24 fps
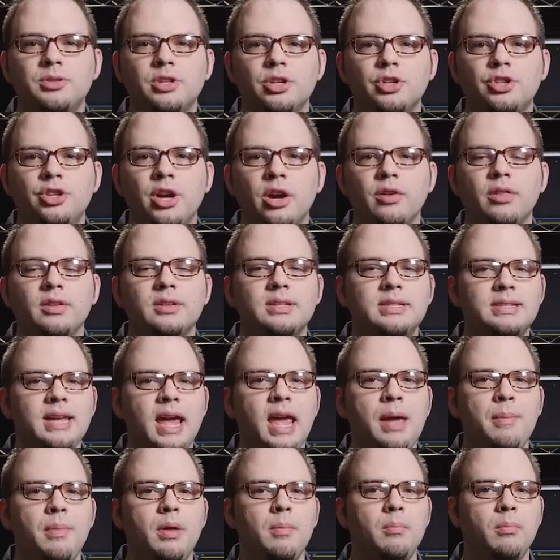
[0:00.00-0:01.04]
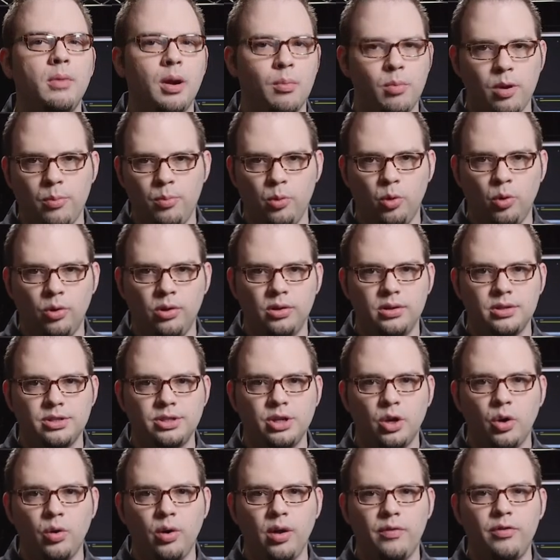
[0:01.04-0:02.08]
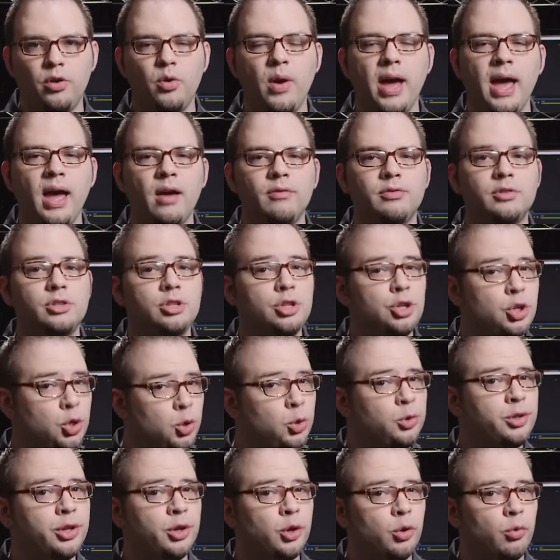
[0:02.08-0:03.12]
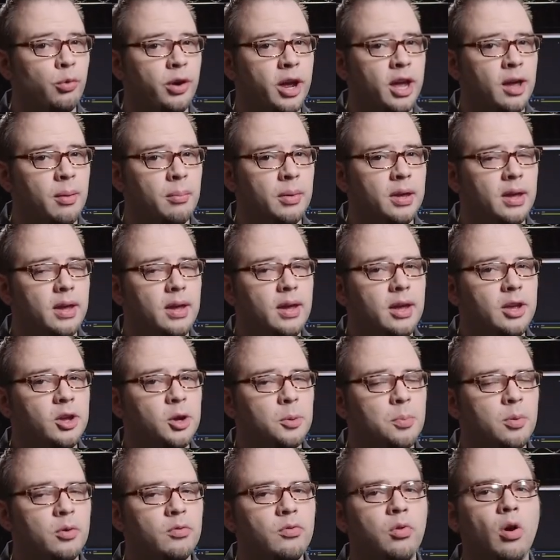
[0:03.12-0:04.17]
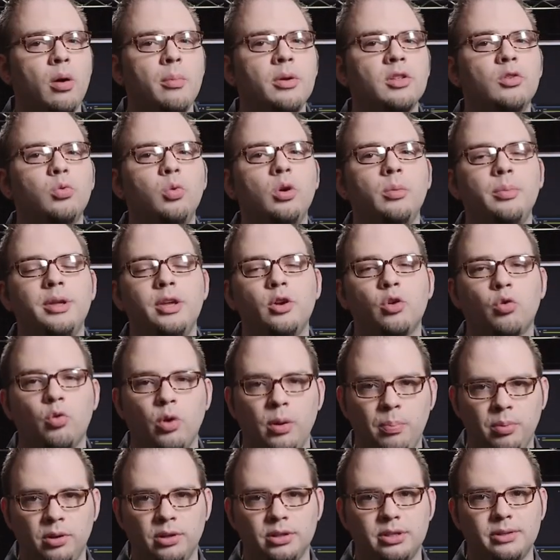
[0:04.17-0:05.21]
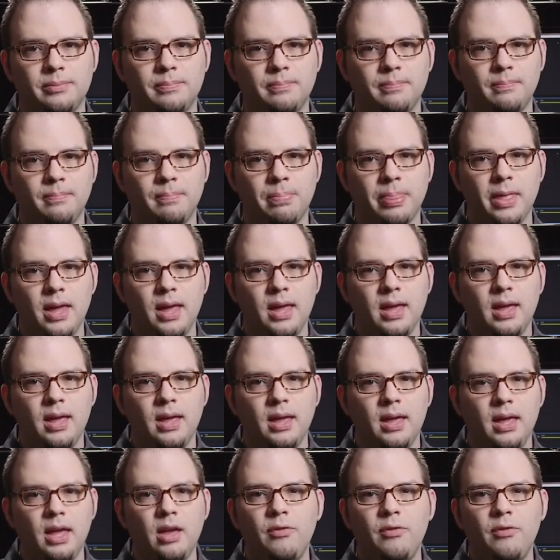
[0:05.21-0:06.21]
share the same memory pool, so if you have too little RAM, your performance will be crippled. If